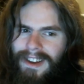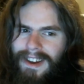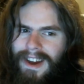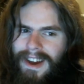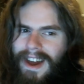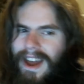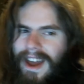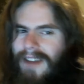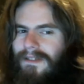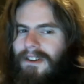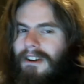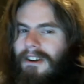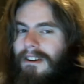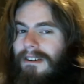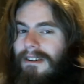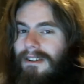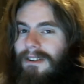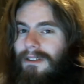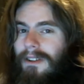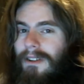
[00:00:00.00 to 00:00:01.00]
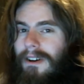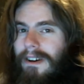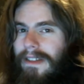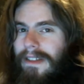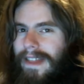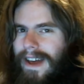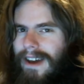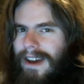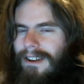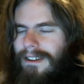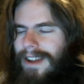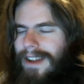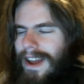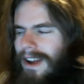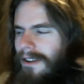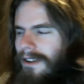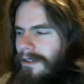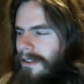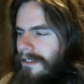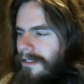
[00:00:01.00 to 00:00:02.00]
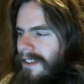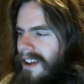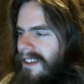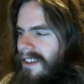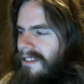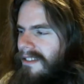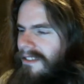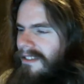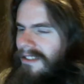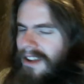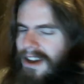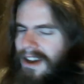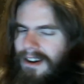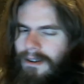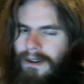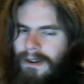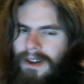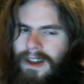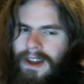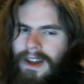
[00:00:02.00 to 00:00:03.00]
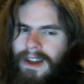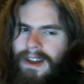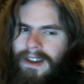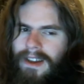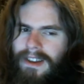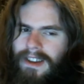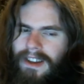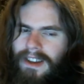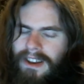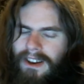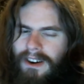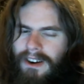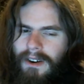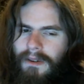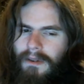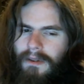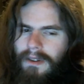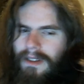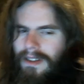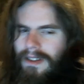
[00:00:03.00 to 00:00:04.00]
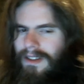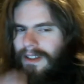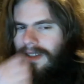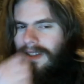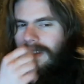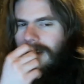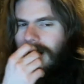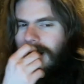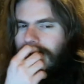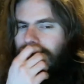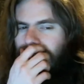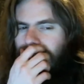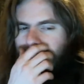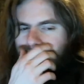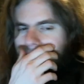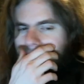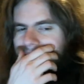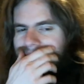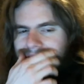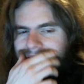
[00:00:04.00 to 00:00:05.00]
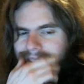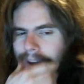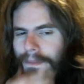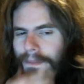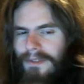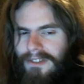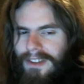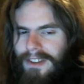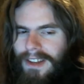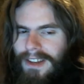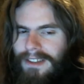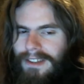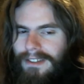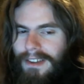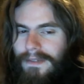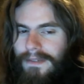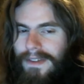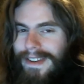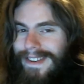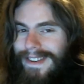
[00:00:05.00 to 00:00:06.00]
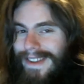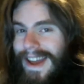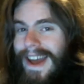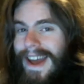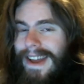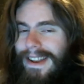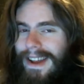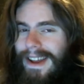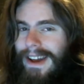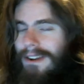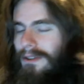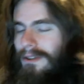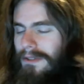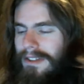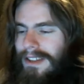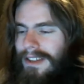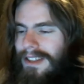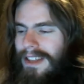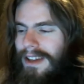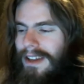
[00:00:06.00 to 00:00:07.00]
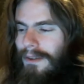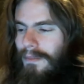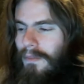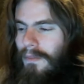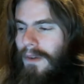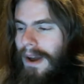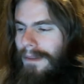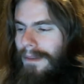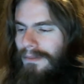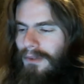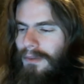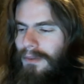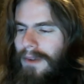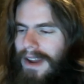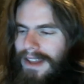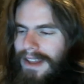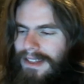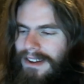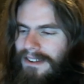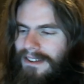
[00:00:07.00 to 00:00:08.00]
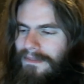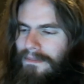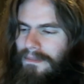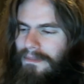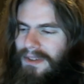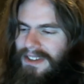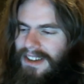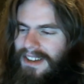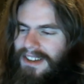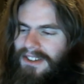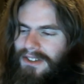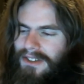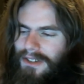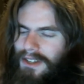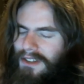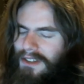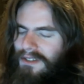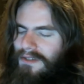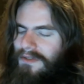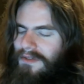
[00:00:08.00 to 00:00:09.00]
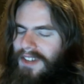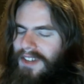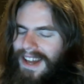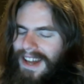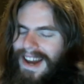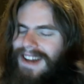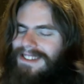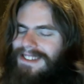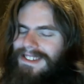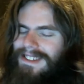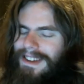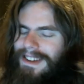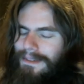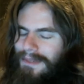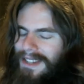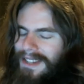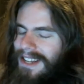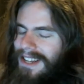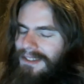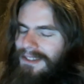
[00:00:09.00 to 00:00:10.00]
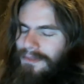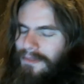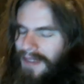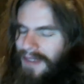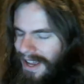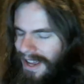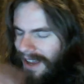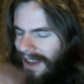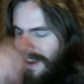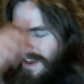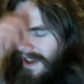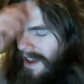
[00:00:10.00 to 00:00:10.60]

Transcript: I have an article on that on Agorist Nexus now. You know, I don't think Epstein is even dead. I don't think they wiped away their potentially useful asset, but that's me.